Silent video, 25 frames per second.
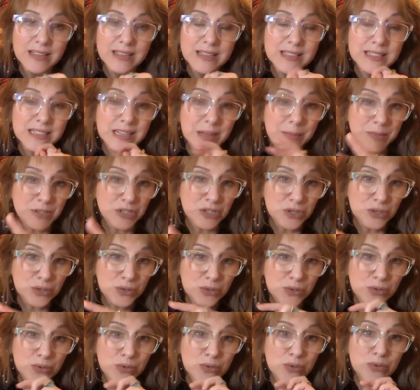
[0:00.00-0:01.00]
step
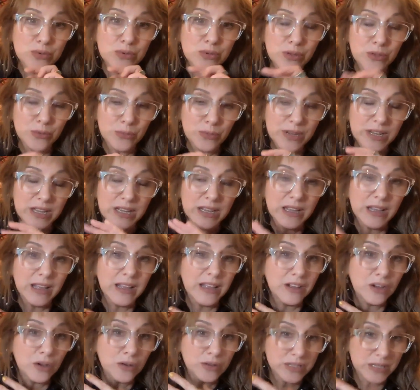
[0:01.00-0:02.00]
two, three,
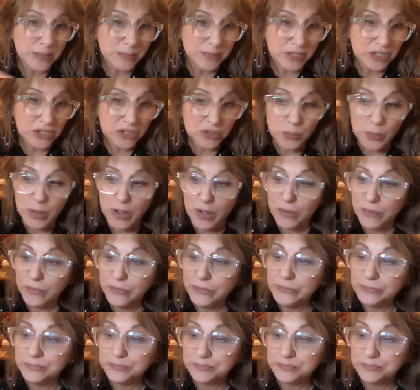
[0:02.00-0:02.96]
goes up to 12